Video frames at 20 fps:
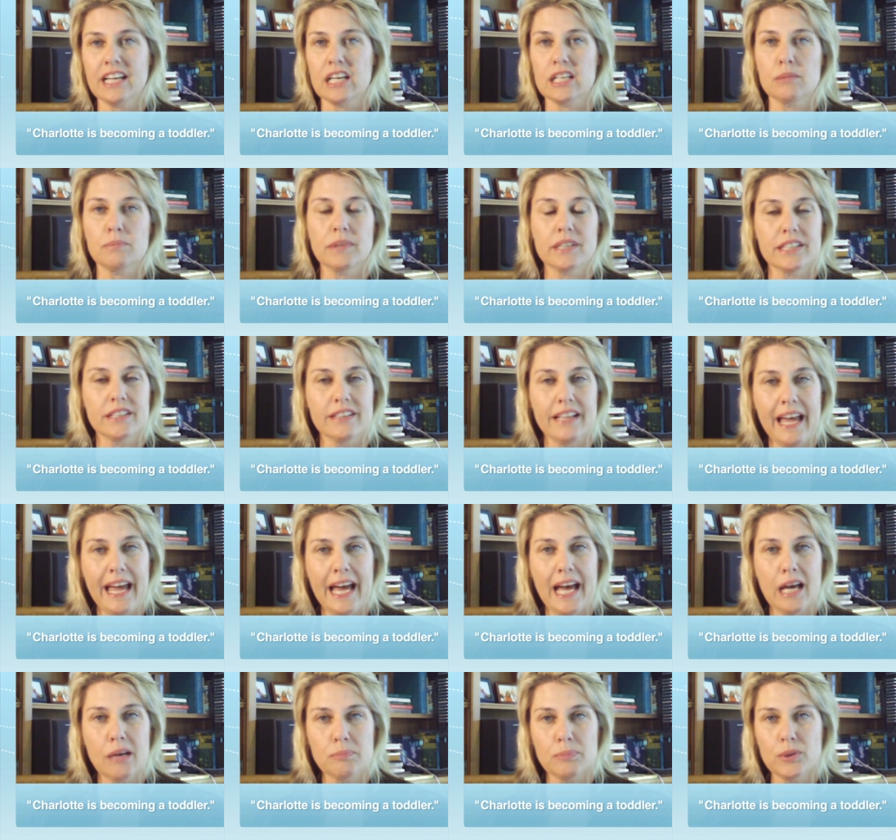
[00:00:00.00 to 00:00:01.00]
cut up a little
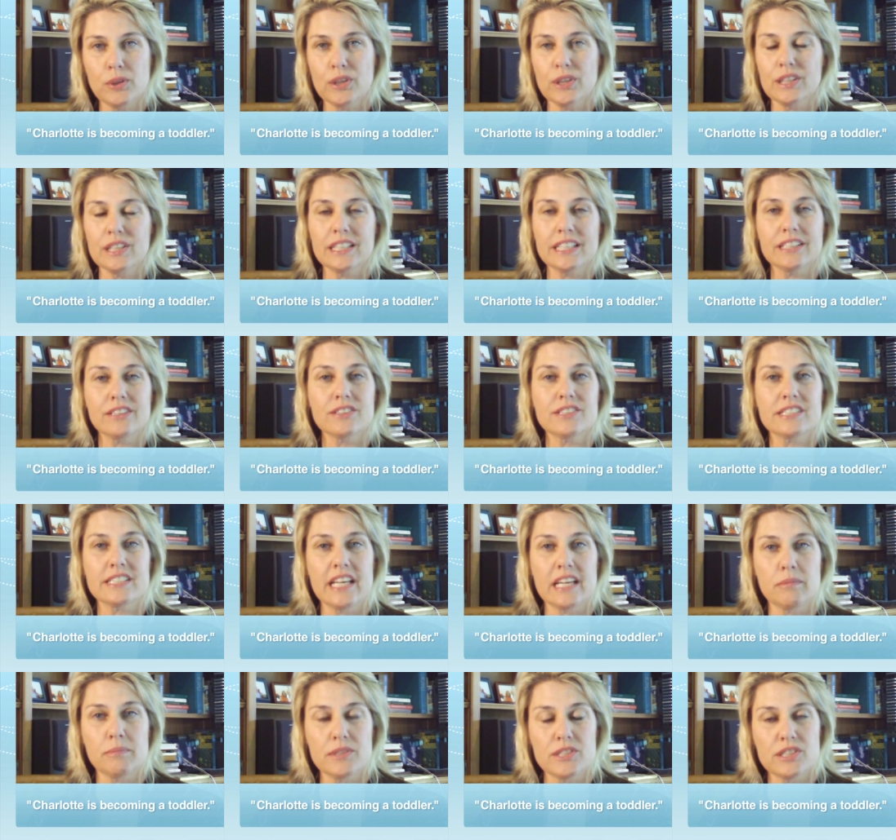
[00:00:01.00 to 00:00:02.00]
apple, little
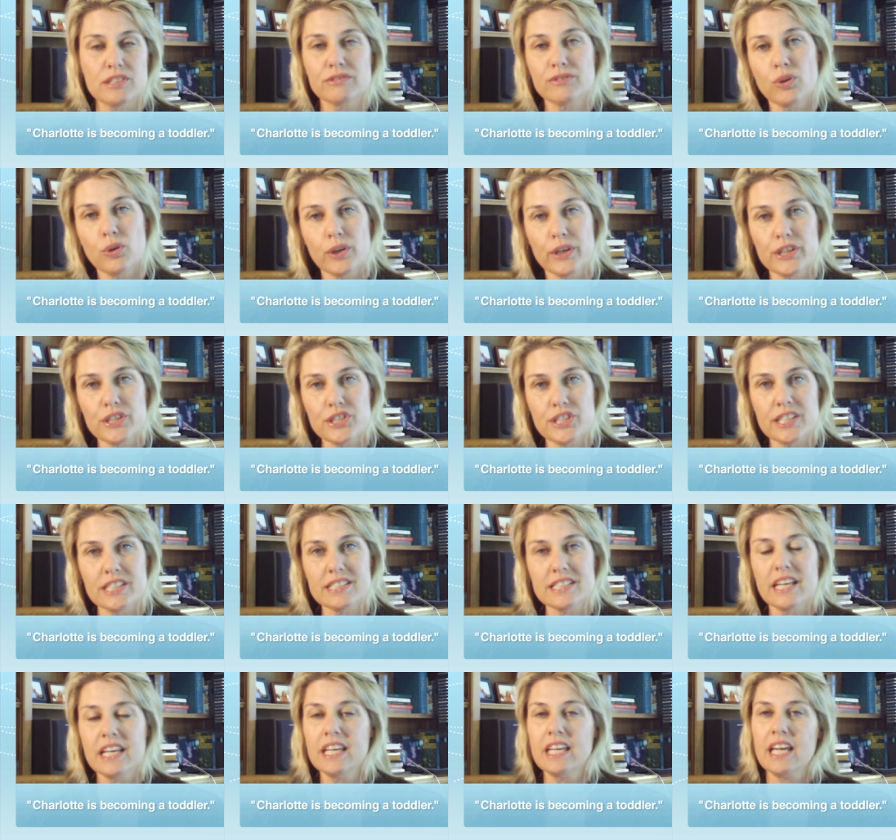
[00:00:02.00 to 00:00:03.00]
segments of oranges,